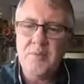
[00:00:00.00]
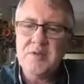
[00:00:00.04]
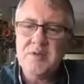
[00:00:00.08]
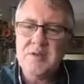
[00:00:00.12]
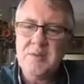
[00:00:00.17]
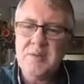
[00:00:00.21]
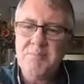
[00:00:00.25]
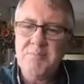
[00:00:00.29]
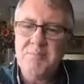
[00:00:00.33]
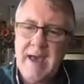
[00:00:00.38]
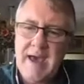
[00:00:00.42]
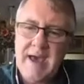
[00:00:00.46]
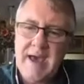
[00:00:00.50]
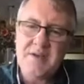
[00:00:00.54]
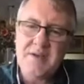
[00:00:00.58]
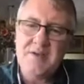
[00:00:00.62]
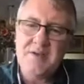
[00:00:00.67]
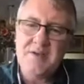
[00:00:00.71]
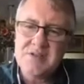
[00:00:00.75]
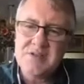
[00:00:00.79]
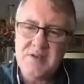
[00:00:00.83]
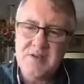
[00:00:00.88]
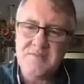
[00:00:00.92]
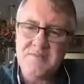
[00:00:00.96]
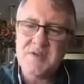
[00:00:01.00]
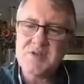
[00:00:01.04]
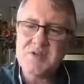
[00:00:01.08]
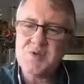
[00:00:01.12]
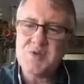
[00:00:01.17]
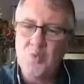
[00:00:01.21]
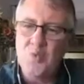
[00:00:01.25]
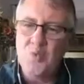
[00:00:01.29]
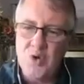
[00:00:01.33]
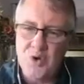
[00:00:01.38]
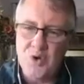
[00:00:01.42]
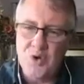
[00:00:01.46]
to the patterns of
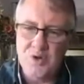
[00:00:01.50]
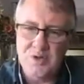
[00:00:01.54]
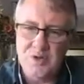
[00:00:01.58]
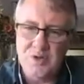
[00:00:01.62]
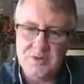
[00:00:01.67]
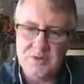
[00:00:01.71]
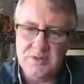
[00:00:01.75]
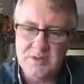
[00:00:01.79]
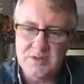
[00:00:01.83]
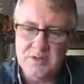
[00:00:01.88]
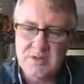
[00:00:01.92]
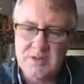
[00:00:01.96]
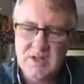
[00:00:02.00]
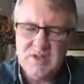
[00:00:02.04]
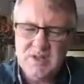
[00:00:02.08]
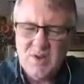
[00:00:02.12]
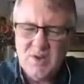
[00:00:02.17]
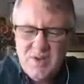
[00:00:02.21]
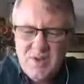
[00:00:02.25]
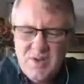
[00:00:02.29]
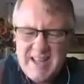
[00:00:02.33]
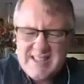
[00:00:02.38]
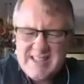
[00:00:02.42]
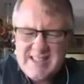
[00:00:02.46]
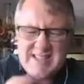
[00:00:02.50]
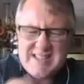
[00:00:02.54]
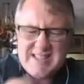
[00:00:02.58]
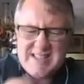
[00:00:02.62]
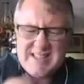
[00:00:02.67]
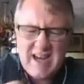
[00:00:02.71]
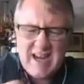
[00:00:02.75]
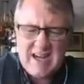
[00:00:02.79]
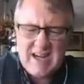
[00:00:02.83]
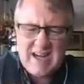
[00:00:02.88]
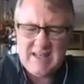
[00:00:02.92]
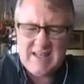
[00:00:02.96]
this world. Don't get
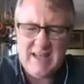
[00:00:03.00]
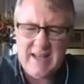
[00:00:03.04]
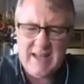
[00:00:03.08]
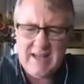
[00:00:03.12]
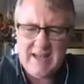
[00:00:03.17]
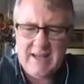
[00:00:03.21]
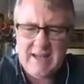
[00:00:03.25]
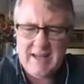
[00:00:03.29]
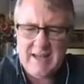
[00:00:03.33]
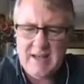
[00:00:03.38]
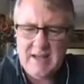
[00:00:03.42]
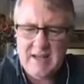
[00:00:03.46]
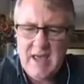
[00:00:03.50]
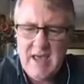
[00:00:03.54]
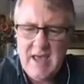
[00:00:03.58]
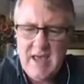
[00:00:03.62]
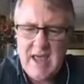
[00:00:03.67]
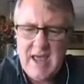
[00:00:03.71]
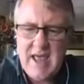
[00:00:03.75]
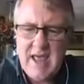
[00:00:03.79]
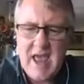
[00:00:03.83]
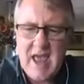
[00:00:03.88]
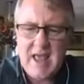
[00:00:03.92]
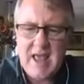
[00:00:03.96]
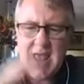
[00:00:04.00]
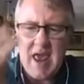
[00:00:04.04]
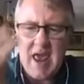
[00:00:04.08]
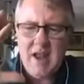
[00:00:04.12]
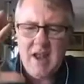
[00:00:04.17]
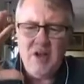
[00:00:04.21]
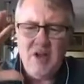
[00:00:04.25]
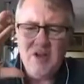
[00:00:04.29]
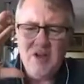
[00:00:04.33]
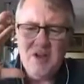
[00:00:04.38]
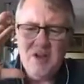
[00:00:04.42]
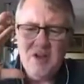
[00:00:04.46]
sucked in, and
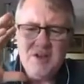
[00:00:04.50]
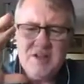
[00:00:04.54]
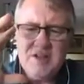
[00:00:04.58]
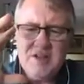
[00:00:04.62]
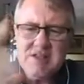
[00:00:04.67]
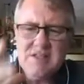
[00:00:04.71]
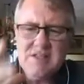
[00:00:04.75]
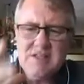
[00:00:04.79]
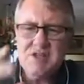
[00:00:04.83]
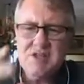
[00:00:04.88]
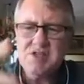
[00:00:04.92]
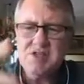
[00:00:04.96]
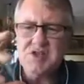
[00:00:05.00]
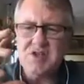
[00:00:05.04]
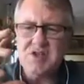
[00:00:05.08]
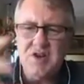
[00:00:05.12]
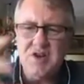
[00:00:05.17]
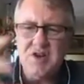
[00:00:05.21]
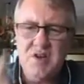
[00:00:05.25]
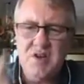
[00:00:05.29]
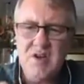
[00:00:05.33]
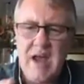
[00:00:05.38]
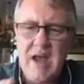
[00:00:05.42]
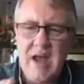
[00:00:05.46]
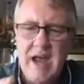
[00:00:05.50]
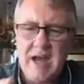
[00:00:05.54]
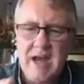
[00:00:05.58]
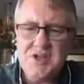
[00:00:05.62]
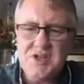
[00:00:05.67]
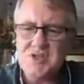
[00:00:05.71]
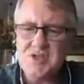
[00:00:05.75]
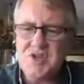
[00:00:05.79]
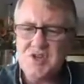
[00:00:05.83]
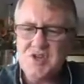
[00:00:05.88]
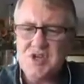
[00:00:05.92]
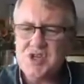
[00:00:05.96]
all your decisions and all your
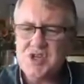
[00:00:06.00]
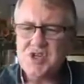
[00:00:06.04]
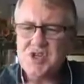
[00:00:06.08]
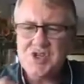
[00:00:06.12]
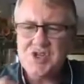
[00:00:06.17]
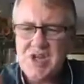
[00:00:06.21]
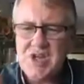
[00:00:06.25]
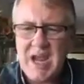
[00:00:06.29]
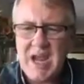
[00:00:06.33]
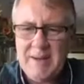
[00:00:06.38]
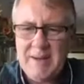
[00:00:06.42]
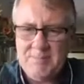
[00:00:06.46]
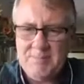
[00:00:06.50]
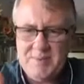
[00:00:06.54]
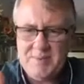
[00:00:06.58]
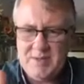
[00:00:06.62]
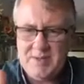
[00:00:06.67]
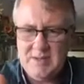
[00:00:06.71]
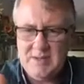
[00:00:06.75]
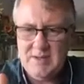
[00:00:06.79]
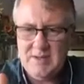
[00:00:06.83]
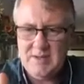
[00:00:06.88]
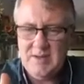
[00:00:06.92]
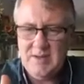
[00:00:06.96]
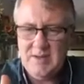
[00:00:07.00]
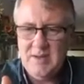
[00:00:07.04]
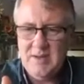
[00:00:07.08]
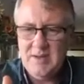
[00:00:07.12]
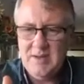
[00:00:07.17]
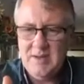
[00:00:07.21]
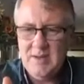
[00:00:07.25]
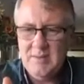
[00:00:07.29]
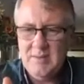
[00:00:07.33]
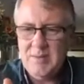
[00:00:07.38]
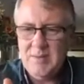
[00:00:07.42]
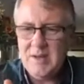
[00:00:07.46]
actions are shaped
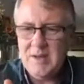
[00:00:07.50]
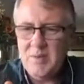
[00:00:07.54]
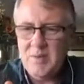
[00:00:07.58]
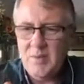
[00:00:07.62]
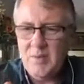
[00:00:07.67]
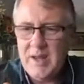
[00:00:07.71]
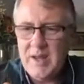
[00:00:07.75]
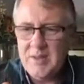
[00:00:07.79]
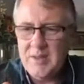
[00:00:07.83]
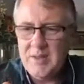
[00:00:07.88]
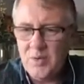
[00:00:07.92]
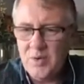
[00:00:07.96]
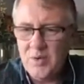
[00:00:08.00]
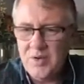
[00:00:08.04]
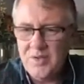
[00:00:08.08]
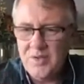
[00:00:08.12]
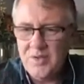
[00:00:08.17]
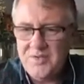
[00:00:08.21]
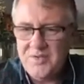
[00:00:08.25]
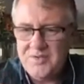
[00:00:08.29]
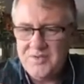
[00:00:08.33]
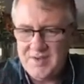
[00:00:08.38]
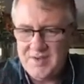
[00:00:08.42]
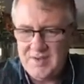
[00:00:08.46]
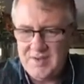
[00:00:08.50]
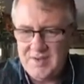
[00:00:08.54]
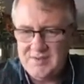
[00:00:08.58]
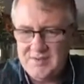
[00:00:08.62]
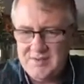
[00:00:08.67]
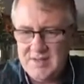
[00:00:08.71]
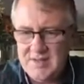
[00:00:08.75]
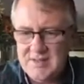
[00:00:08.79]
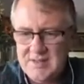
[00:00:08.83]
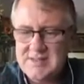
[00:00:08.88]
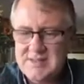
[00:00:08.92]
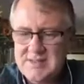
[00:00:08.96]
by the way the world sees
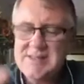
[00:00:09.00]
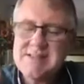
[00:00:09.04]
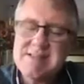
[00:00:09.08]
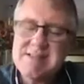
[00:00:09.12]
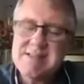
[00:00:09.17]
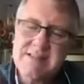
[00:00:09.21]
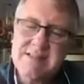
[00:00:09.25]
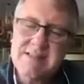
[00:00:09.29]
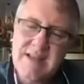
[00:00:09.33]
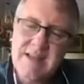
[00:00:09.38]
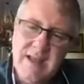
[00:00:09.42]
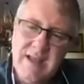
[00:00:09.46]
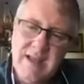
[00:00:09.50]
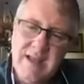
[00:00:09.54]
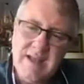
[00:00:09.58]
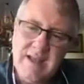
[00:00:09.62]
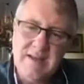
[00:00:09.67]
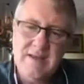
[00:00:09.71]
things. Instead,